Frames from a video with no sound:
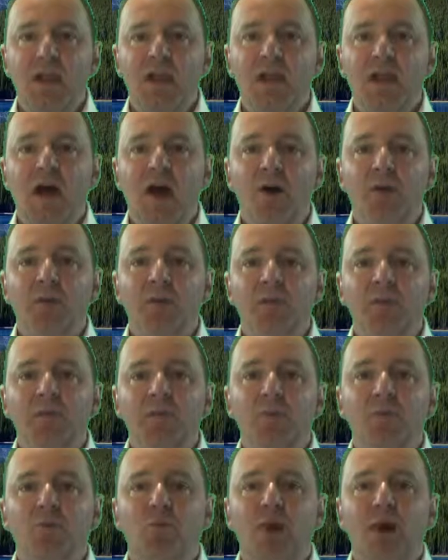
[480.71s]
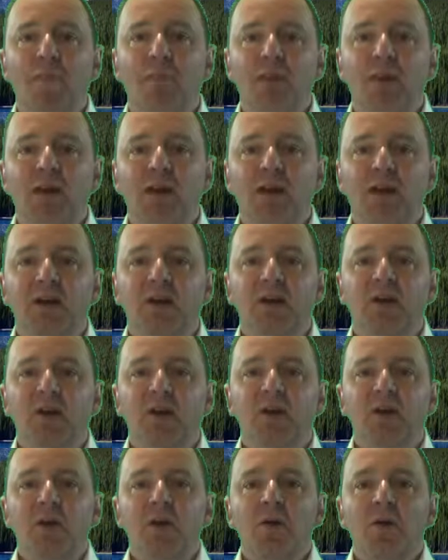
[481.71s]
allow them to be replicated
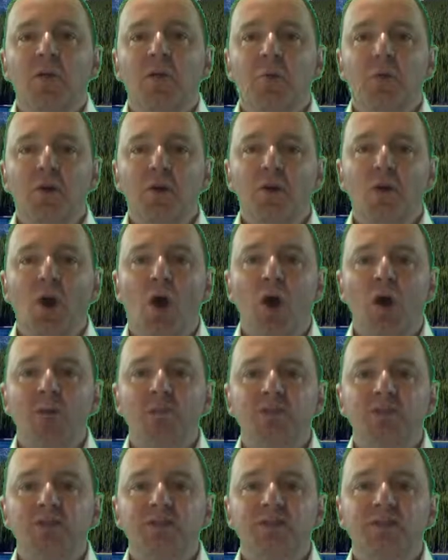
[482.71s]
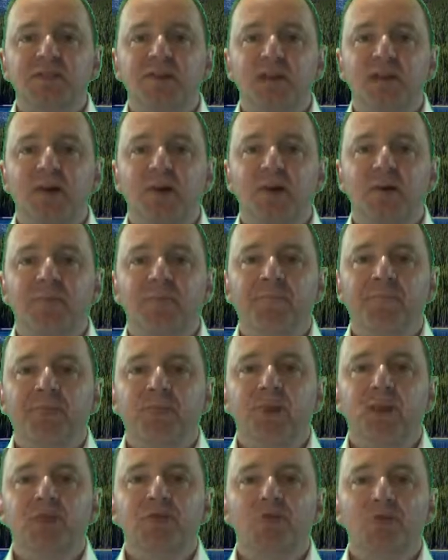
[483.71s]
through economies of scale
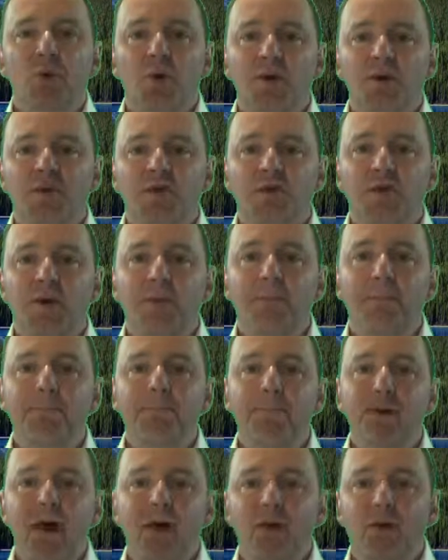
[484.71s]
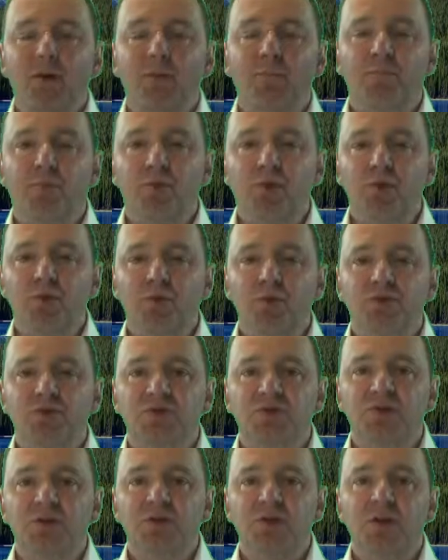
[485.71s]
so as to better
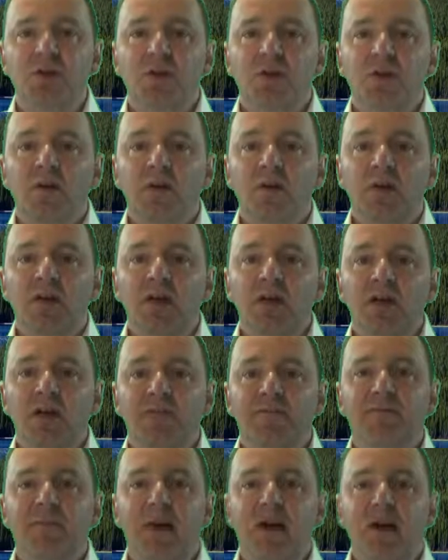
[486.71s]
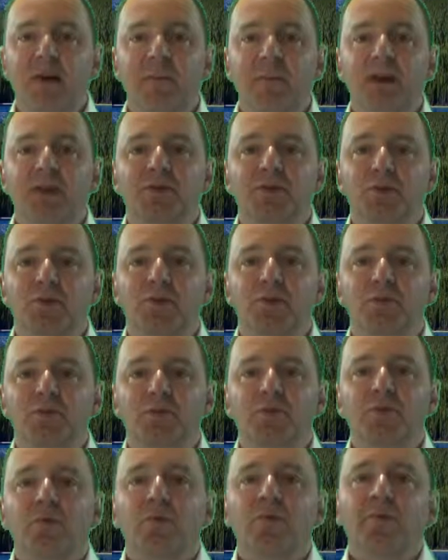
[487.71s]
produce environmental
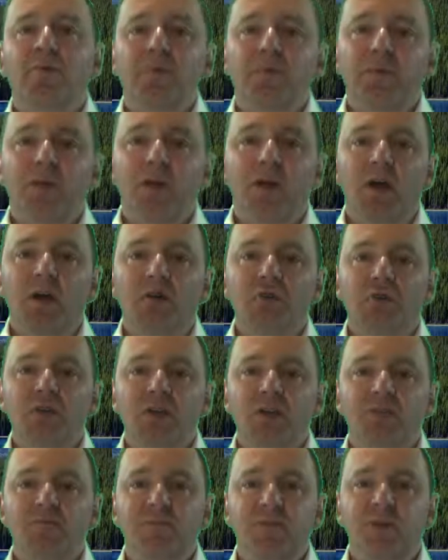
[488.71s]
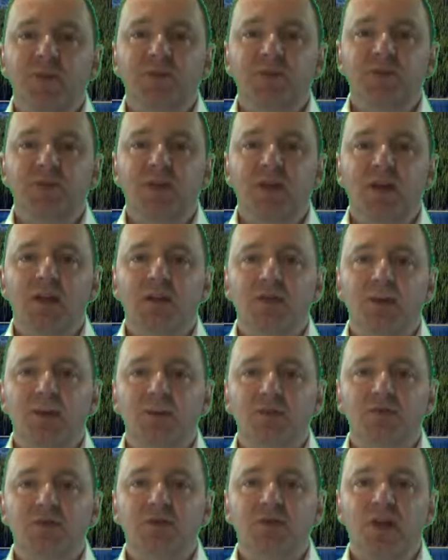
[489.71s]
achievements in
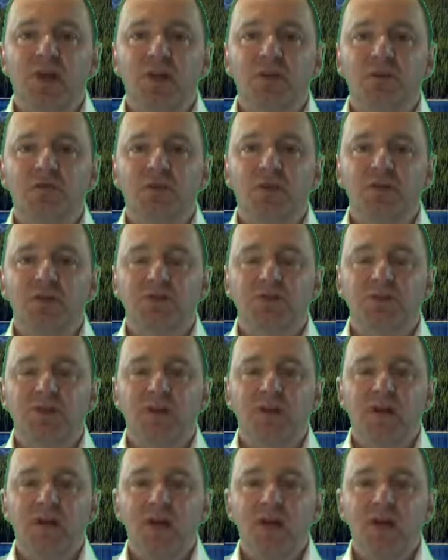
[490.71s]
those countries.